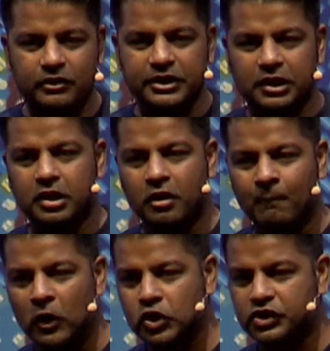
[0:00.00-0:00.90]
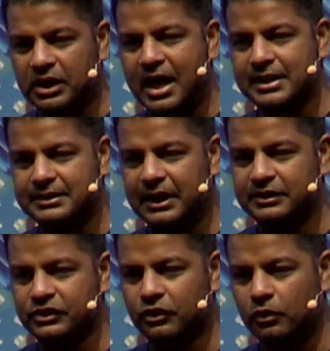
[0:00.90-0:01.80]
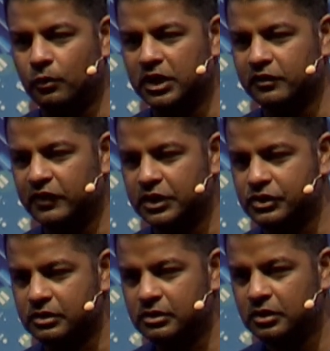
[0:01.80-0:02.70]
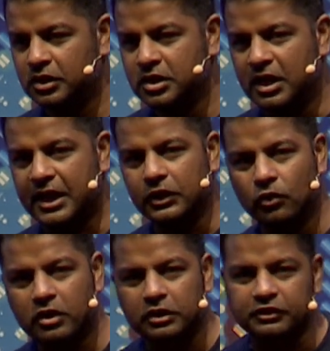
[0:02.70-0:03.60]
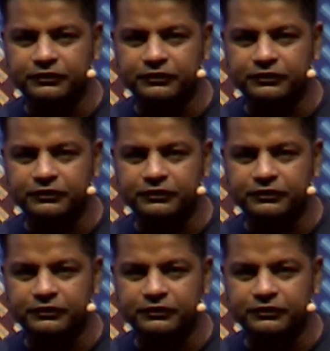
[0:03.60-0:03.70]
going to commercialize that 0 to 1 invention? And in order to